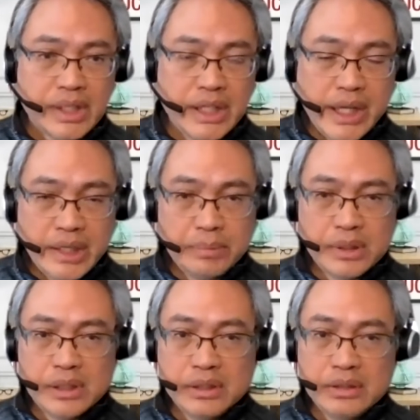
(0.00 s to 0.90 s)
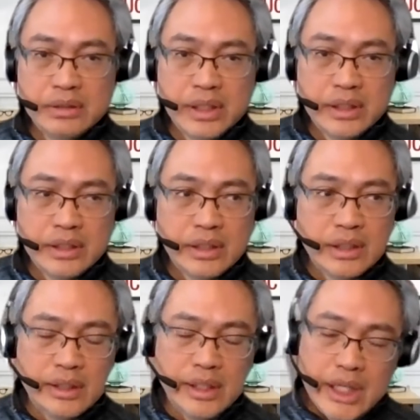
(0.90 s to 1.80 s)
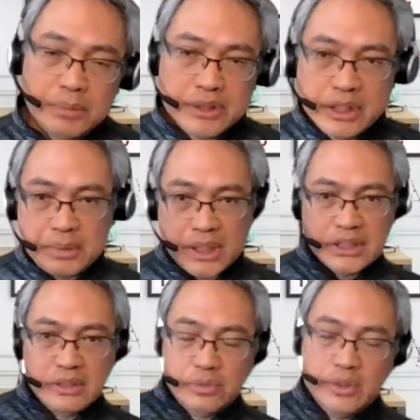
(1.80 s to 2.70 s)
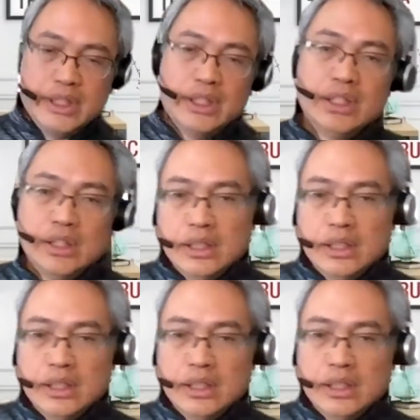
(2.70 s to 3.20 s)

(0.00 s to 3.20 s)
enabled enabled in a positive way